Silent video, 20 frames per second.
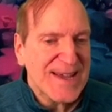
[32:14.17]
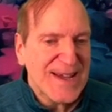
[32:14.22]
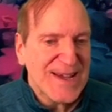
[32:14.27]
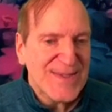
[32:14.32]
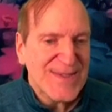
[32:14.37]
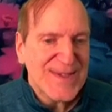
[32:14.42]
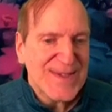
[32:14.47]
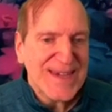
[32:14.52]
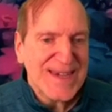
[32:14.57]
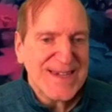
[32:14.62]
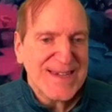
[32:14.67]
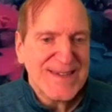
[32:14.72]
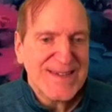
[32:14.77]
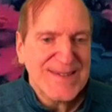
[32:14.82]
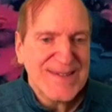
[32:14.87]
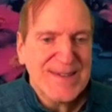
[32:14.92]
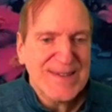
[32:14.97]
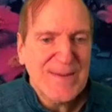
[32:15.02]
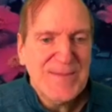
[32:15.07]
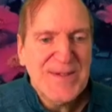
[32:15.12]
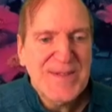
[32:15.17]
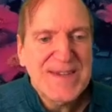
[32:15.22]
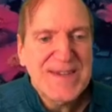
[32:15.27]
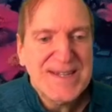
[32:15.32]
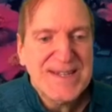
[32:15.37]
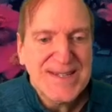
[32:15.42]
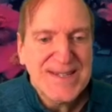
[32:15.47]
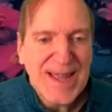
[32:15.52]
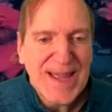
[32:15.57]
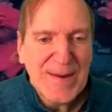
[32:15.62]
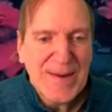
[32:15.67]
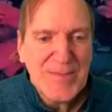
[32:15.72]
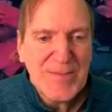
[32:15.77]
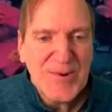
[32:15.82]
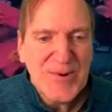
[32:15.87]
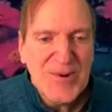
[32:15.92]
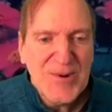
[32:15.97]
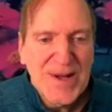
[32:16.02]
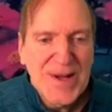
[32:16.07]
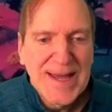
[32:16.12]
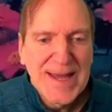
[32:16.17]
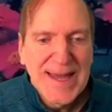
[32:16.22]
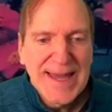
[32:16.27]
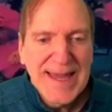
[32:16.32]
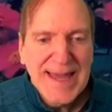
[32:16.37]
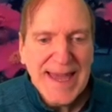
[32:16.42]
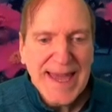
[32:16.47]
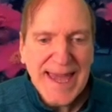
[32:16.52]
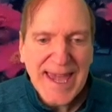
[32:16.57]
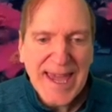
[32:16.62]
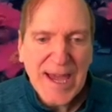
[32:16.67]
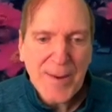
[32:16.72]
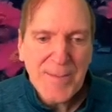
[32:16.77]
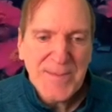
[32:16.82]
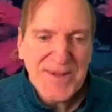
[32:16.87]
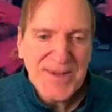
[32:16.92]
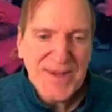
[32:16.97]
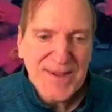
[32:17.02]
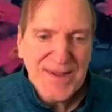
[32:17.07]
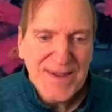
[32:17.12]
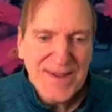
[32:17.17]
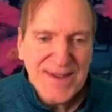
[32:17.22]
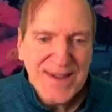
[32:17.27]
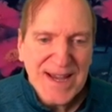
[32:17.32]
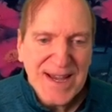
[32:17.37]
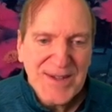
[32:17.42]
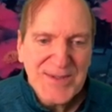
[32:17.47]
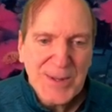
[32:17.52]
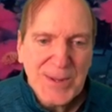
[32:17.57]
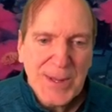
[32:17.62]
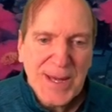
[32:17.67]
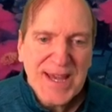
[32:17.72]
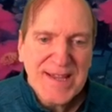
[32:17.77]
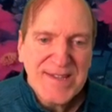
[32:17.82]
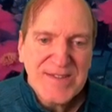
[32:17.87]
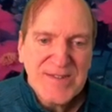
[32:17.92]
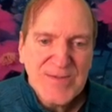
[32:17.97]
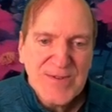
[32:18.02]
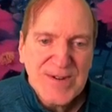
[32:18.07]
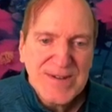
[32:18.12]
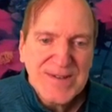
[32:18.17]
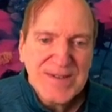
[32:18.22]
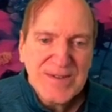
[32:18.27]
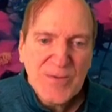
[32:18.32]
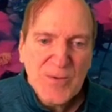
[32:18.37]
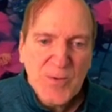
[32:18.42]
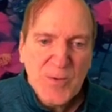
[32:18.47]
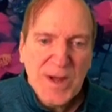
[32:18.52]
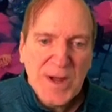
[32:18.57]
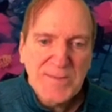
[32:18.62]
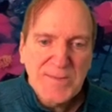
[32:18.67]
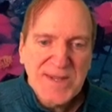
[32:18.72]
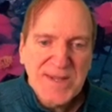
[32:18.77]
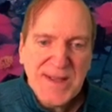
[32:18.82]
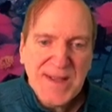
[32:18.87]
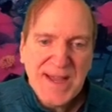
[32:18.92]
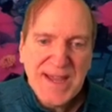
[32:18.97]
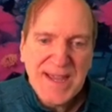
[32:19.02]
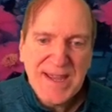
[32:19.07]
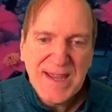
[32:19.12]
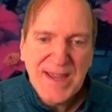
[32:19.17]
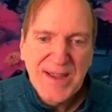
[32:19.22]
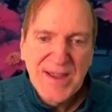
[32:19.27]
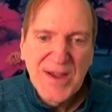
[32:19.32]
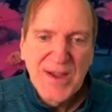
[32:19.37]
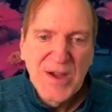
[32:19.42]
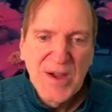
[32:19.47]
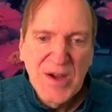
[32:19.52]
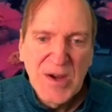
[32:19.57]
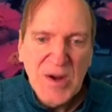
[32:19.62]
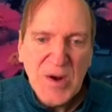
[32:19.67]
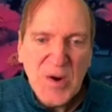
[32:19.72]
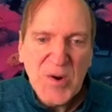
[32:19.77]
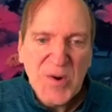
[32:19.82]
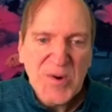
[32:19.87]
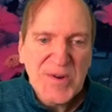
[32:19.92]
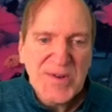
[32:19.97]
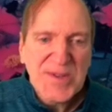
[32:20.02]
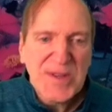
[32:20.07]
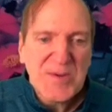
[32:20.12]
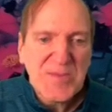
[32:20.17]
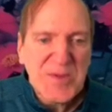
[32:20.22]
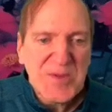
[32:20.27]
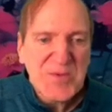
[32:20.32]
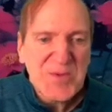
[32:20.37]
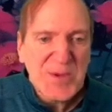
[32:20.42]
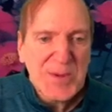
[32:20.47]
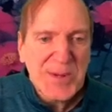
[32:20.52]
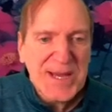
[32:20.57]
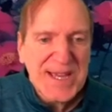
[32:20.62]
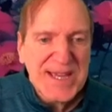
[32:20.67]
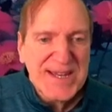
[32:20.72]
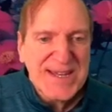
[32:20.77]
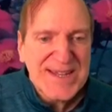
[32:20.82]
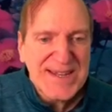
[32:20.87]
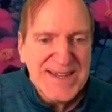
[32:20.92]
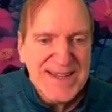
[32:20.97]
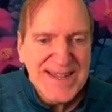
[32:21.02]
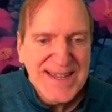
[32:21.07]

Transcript: I think as some of the example apps on the Lazarus website or something related.